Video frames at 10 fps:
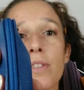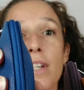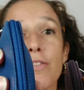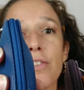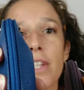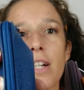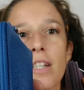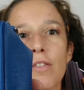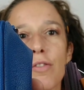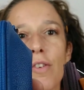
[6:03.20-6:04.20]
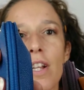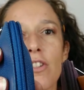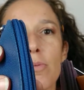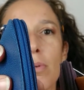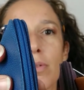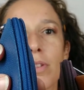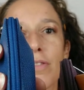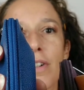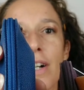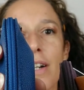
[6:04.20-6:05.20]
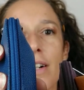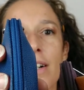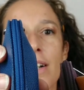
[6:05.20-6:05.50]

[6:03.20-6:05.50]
saphir in French, blue sapphire.